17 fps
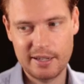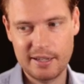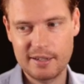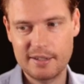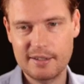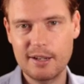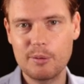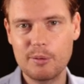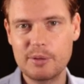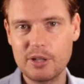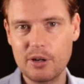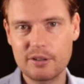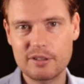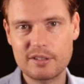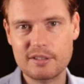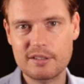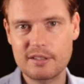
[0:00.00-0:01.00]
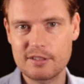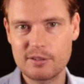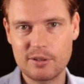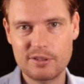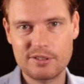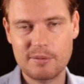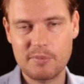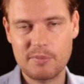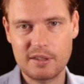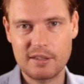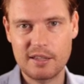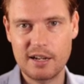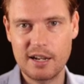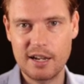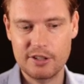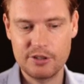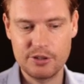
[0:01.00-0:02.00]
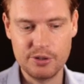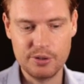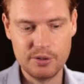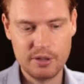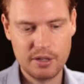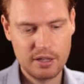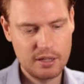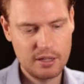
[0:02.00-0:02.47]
and I'll be honest, it's not something that I do.